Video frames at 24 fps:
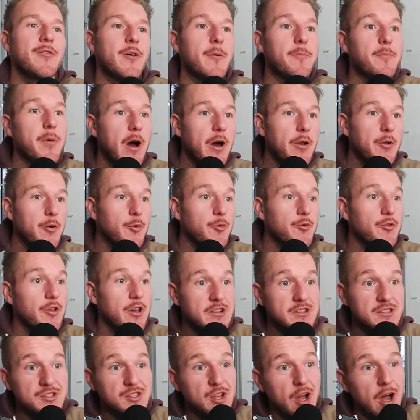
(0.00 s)
The puddle that
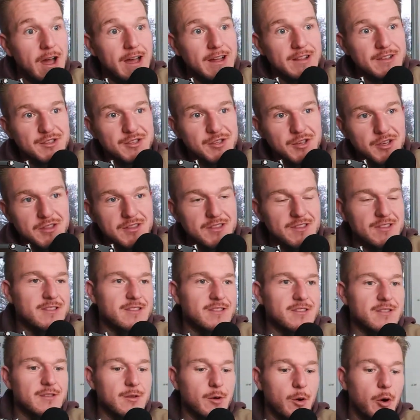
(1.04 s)
had started to,
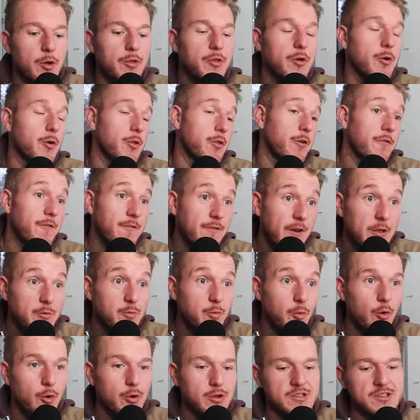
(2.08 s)
or the
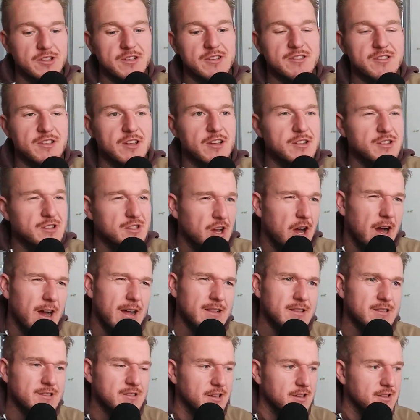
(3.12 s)
flood waters that had
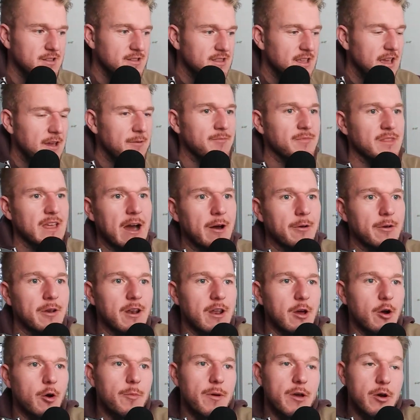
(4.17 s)
started to dim down a
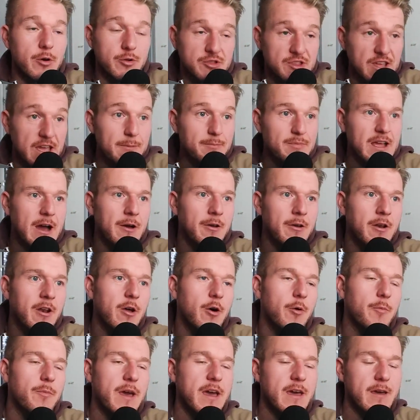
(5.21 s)
little bit or dip down a
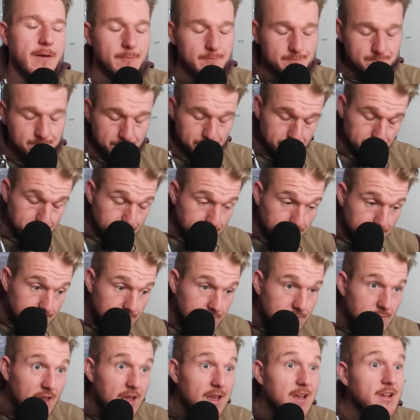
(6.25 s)
little bit,
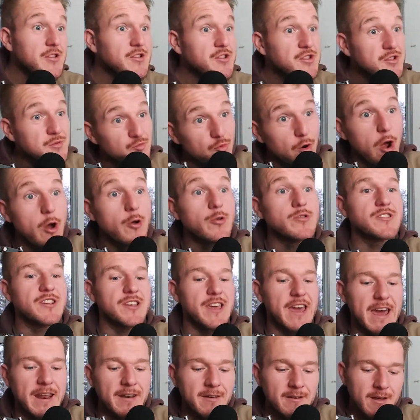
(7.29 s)
rose
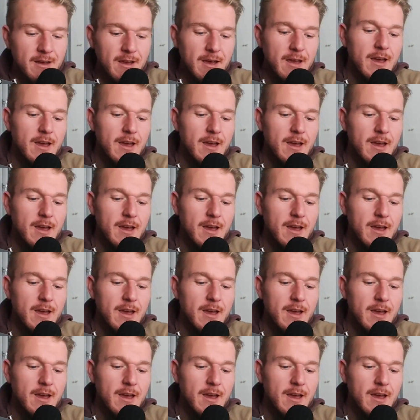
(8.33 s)
again.